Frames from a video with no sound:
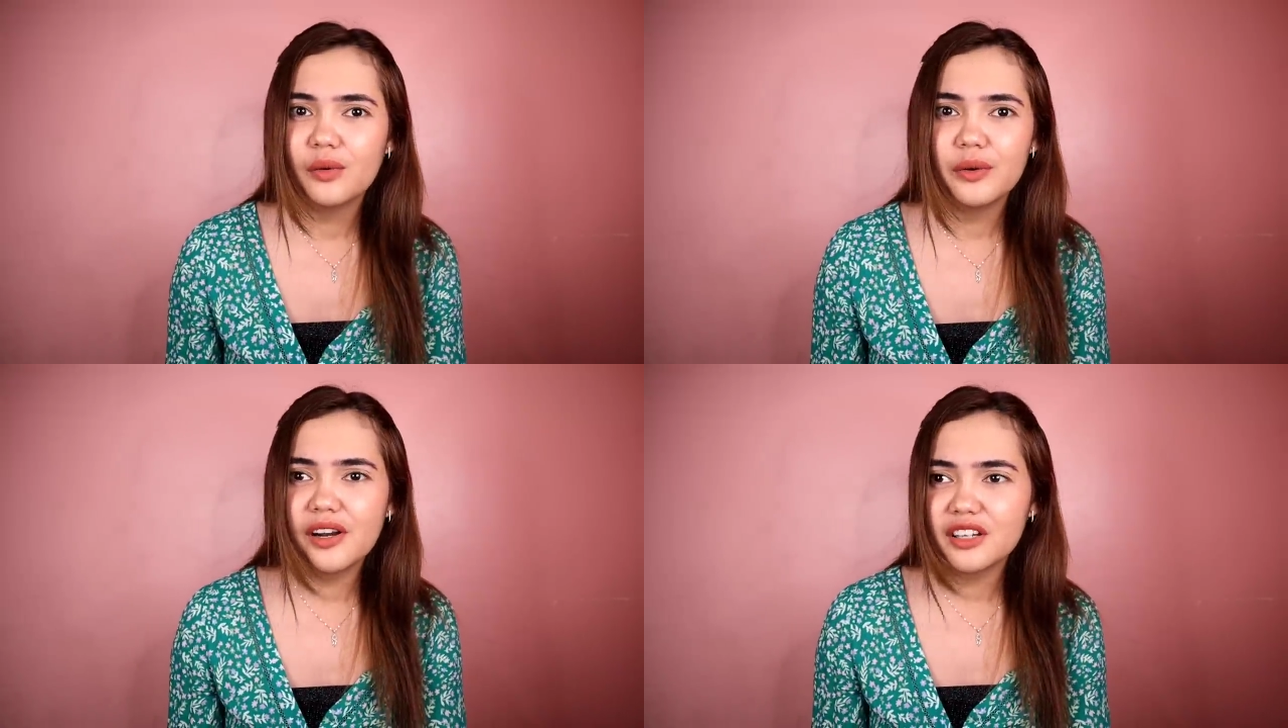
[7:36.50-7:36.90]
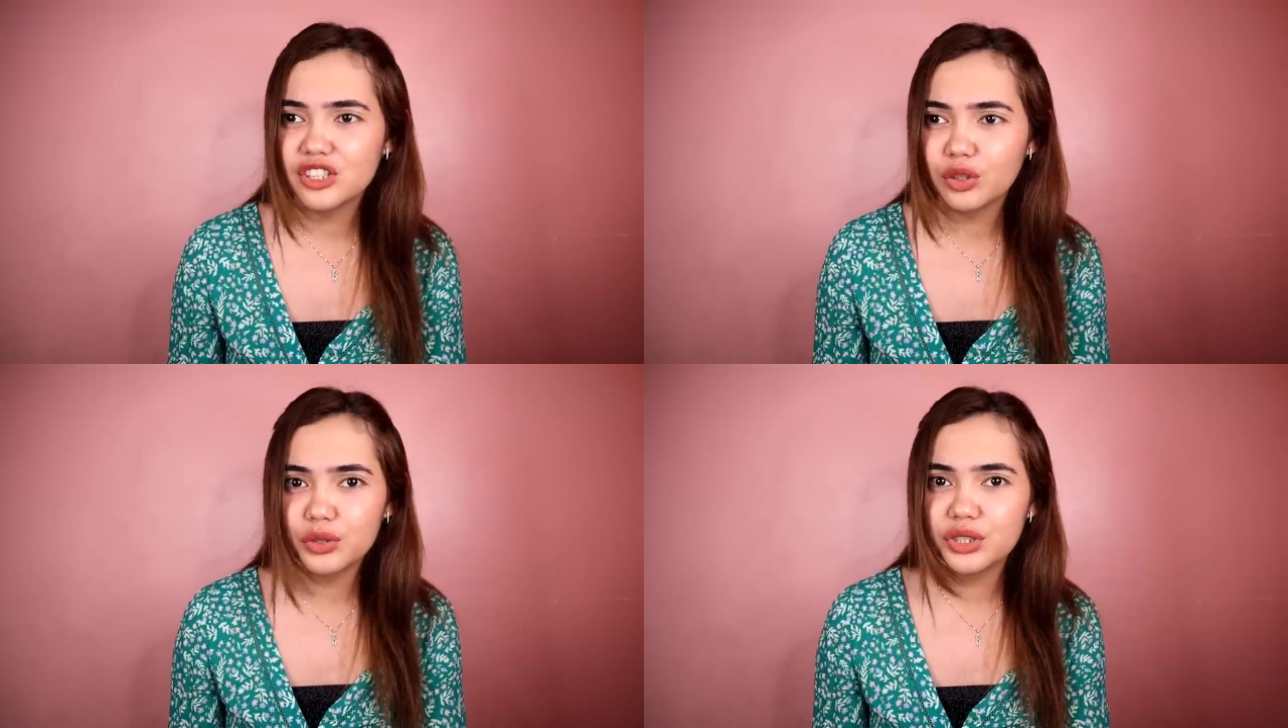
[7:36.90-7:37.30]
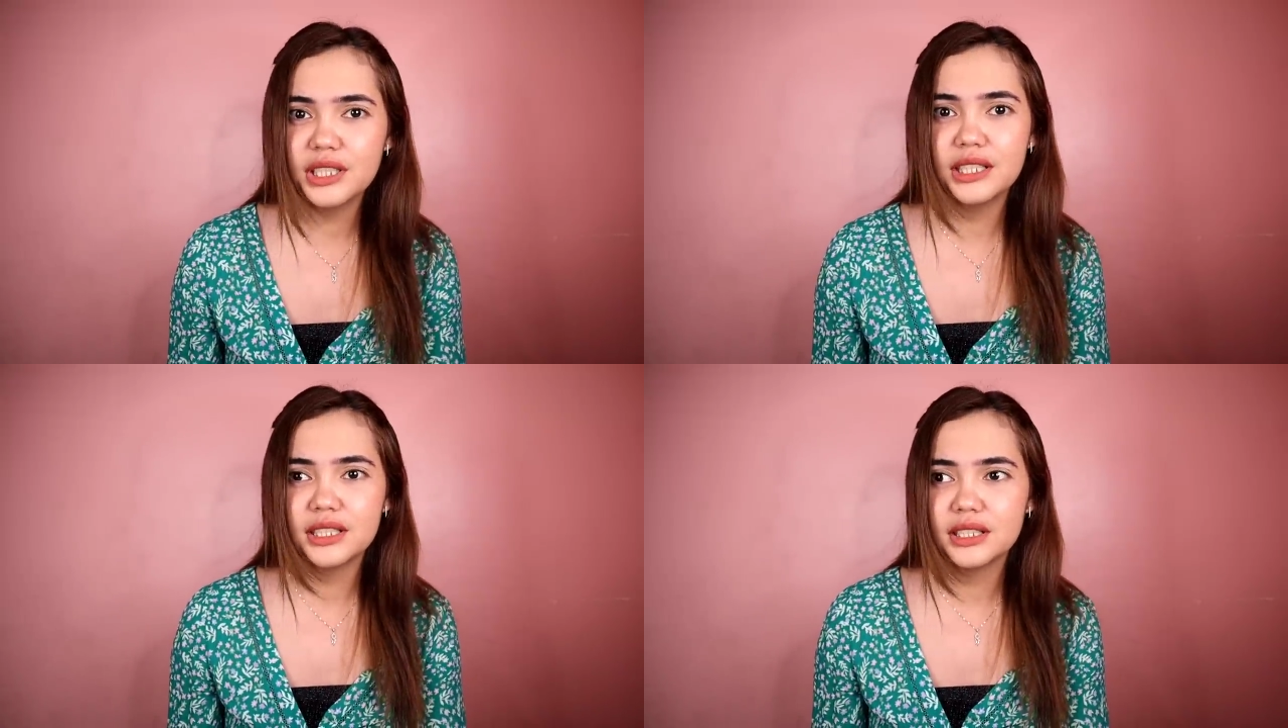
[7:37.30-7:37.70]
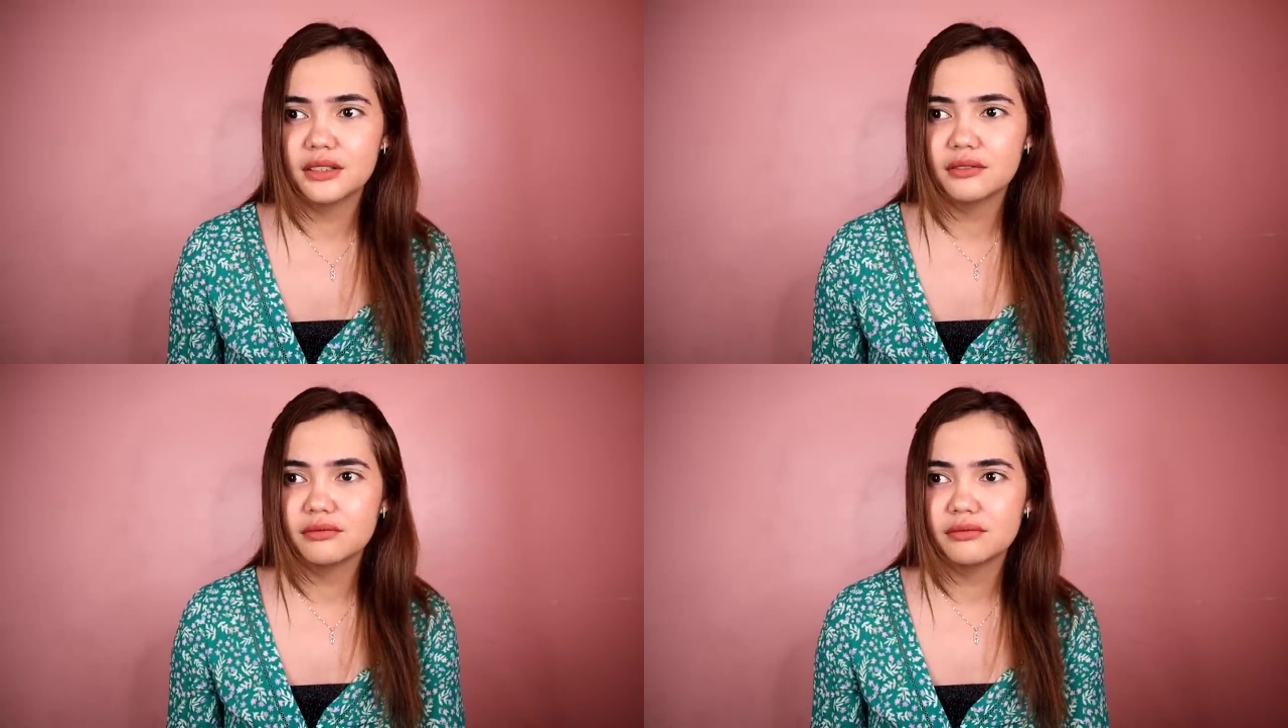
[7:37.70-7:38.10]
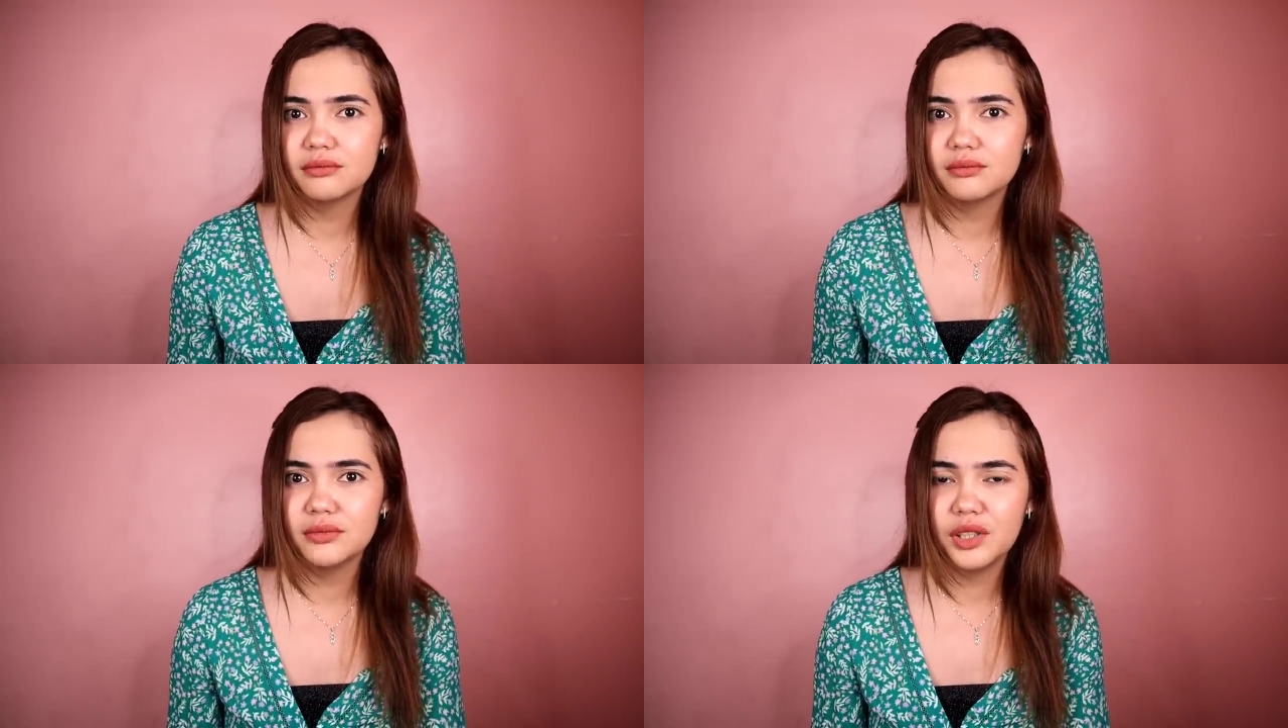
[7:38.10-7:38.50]
We're not extortionists.
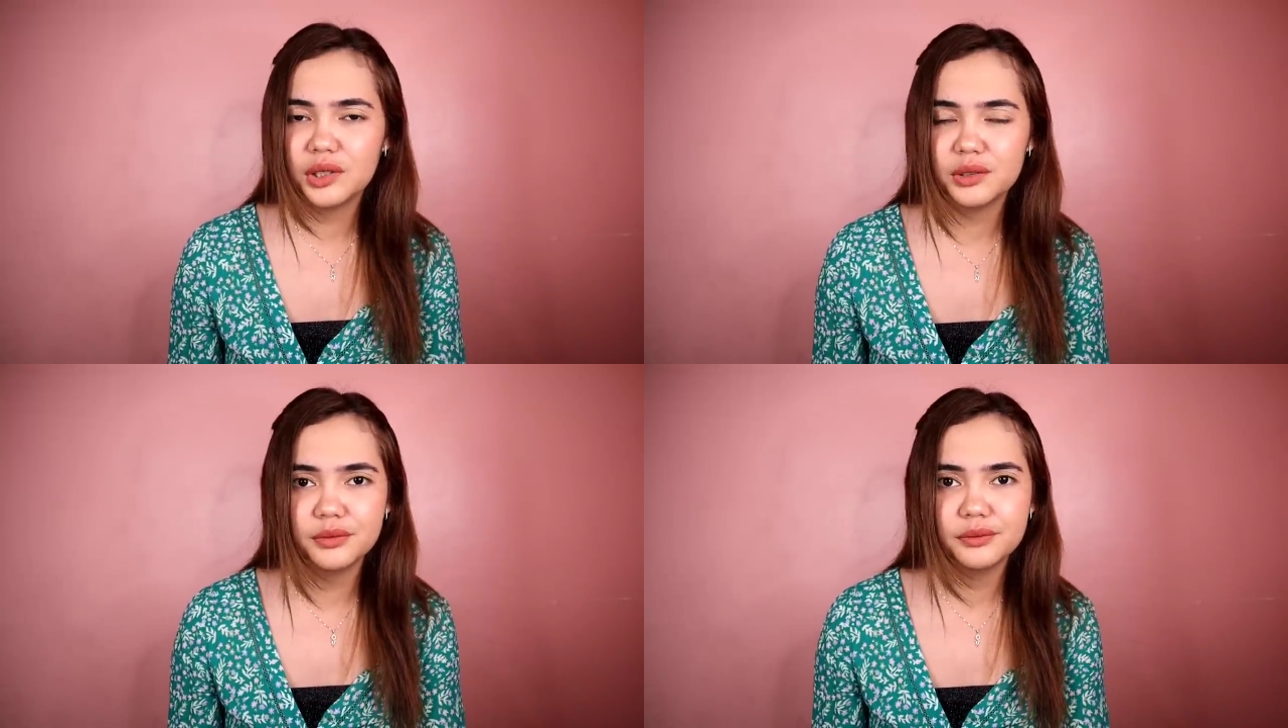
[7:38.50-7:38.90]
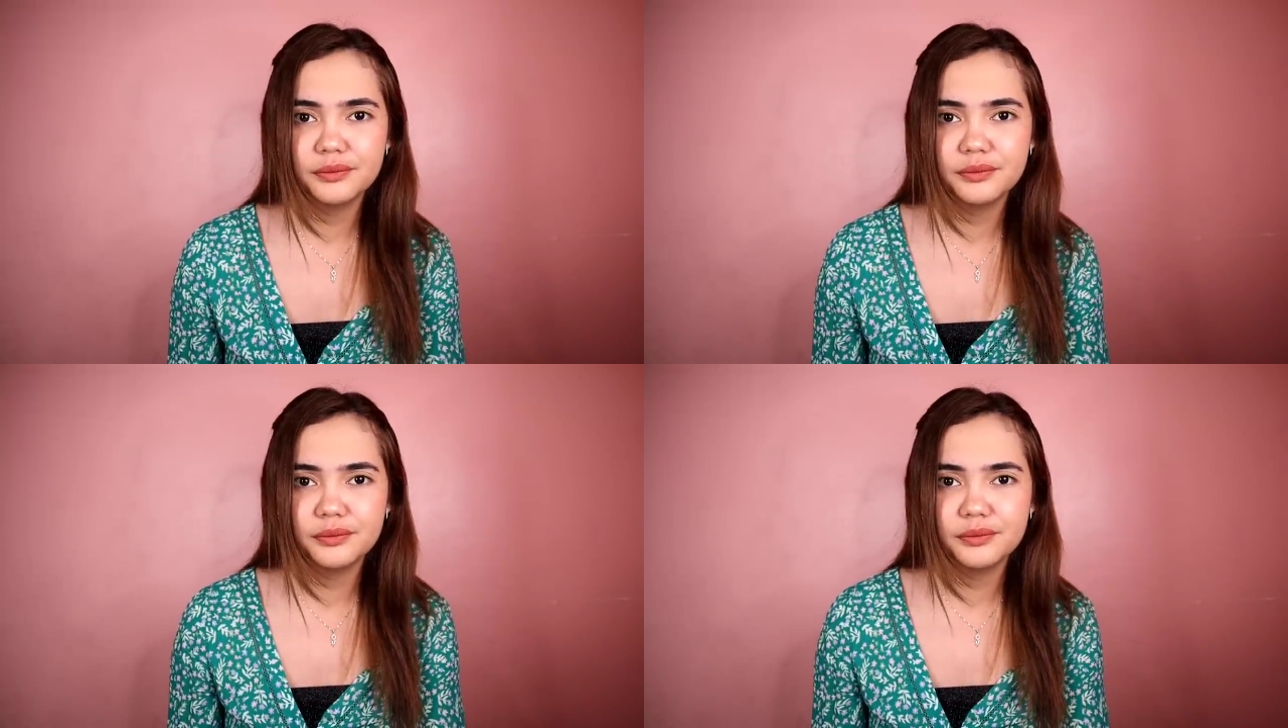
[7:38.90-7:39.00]
No,